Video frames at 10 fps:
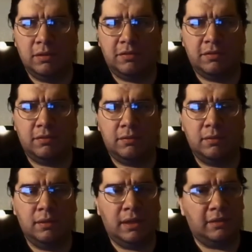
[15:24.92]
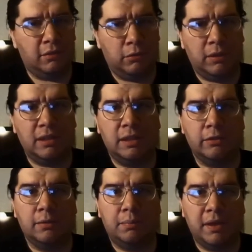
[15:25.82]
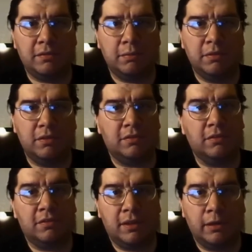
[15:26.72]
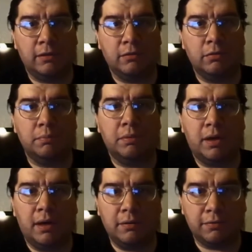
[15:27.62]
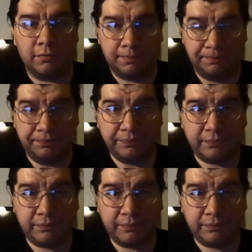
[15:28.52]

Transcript: which that's already near the basement, just to scare the group off.